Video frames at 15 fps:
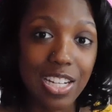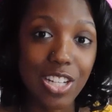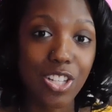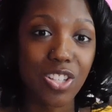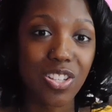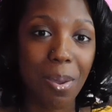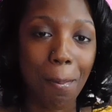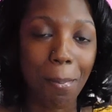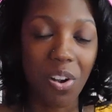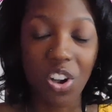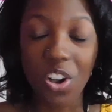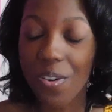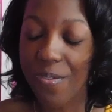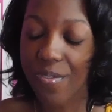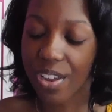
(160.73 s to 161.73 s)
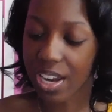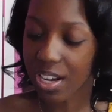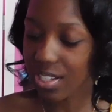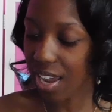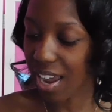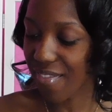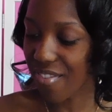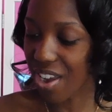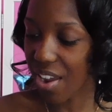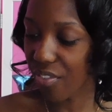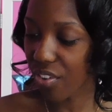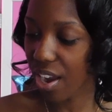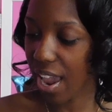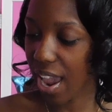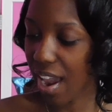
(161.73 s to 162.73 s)
It is perfect. I've
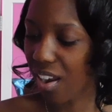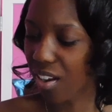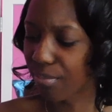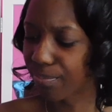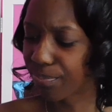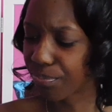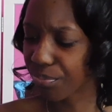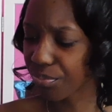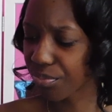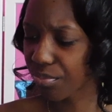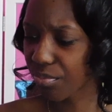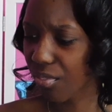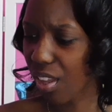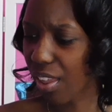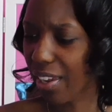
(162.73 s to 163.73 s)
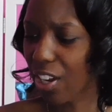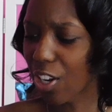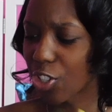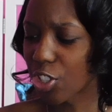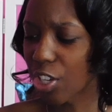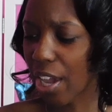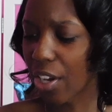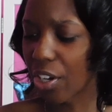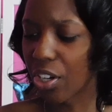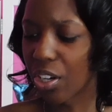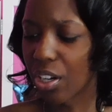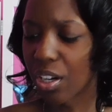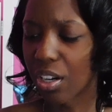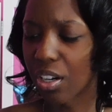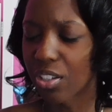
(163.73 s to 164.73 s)
never had like a
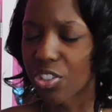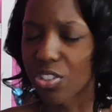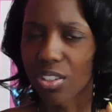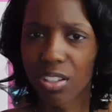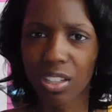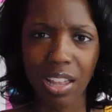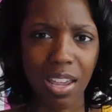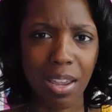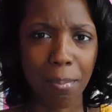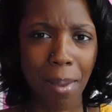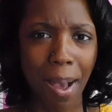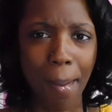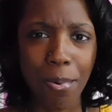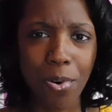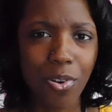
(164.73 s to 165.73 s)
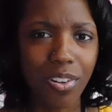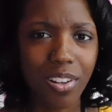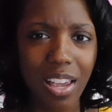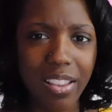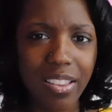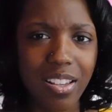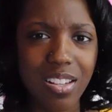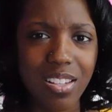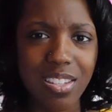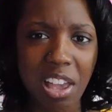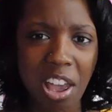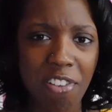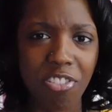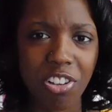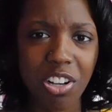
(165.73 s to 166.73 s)
cheddar like popcorn like this
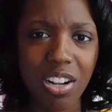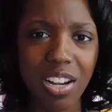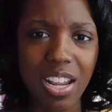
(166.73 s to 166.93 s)
ever.